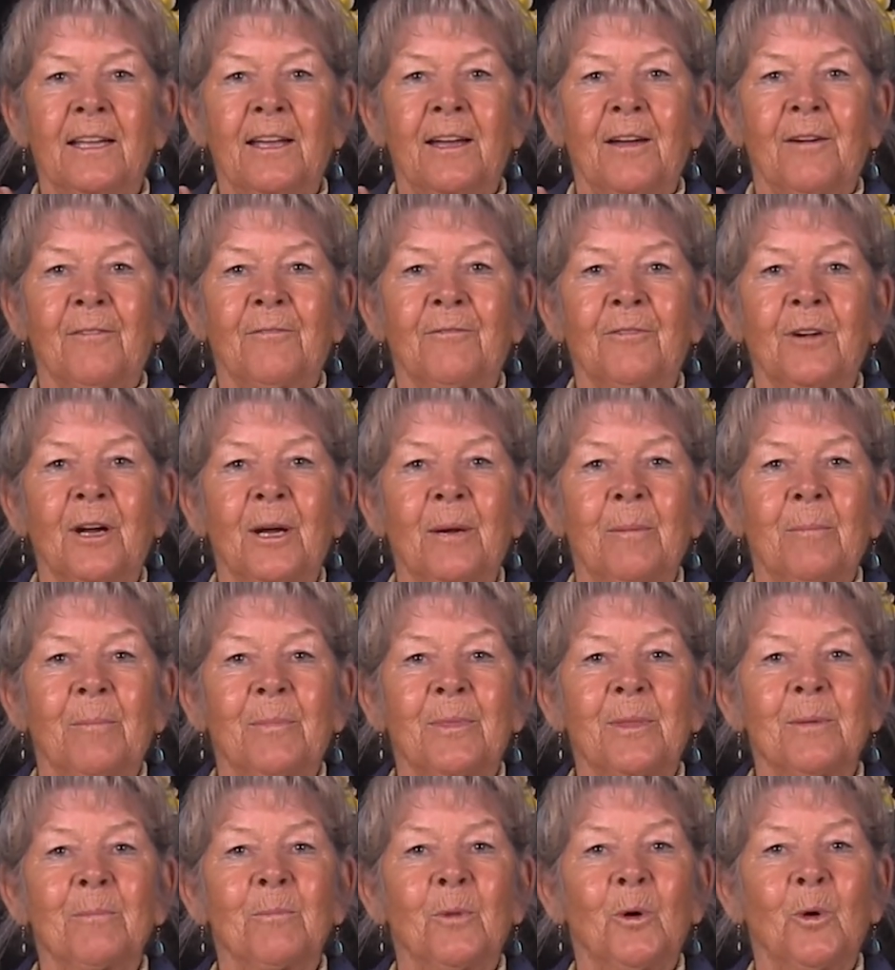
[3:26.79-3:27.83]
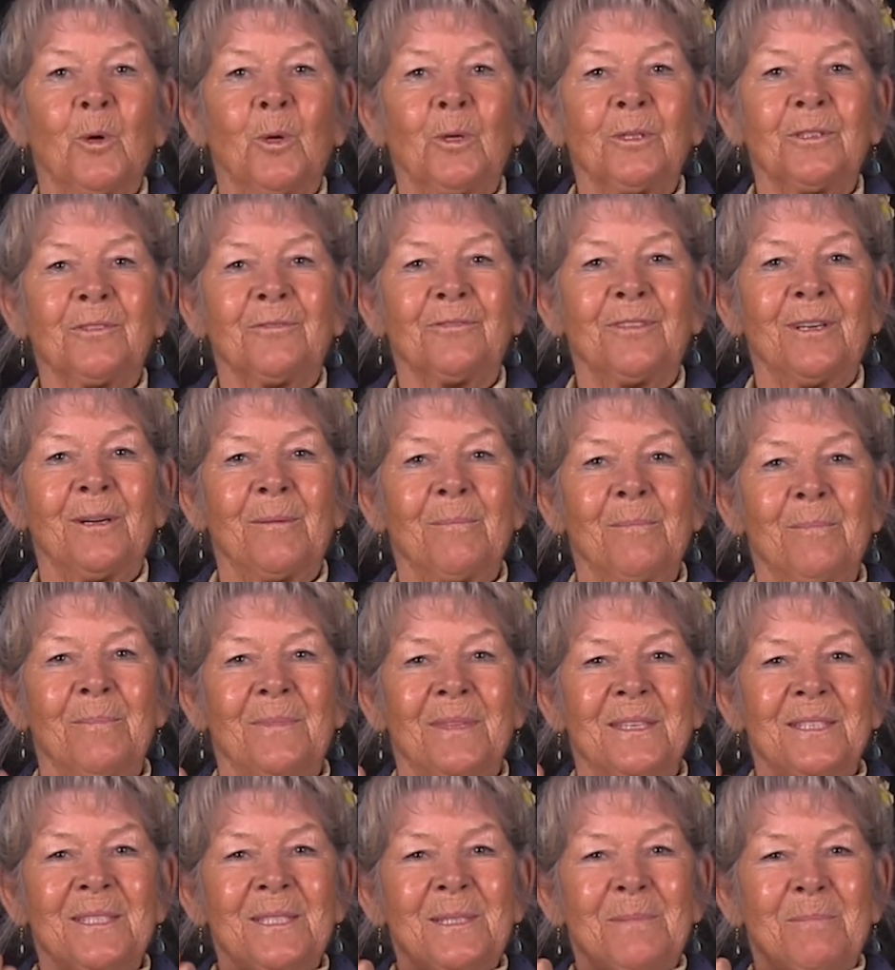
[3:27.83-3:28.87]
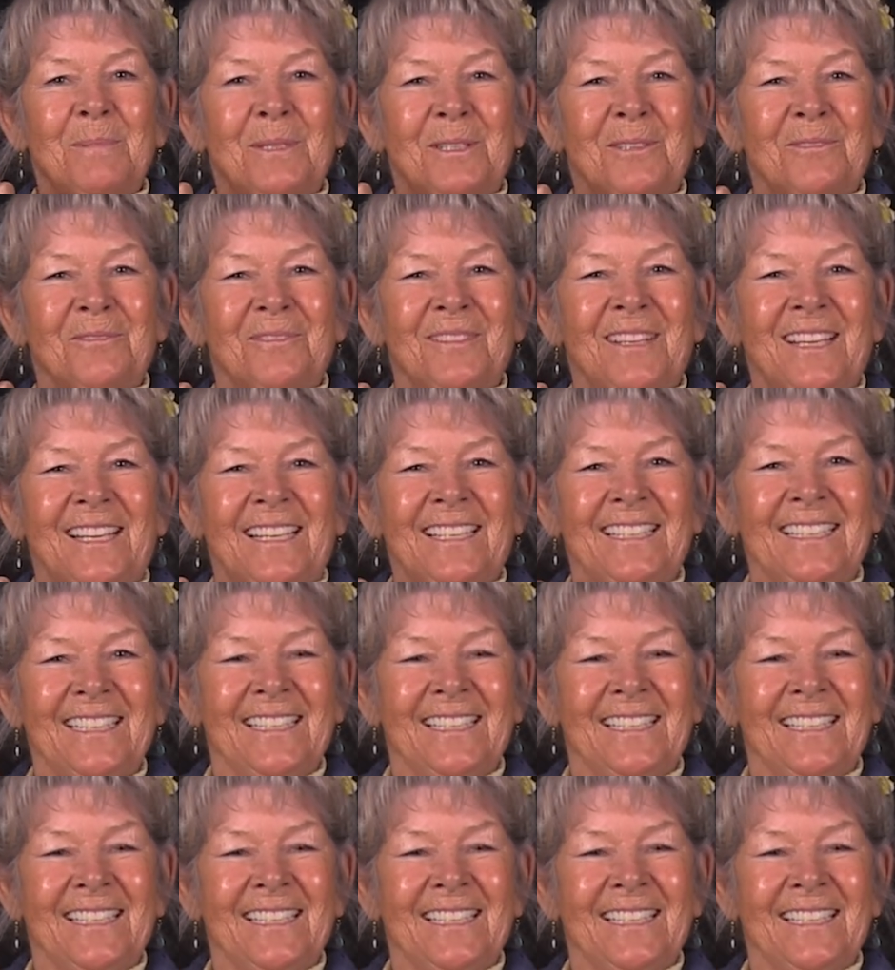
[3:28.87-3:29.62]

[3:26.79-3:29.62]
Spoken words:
from the mold from this butterfly.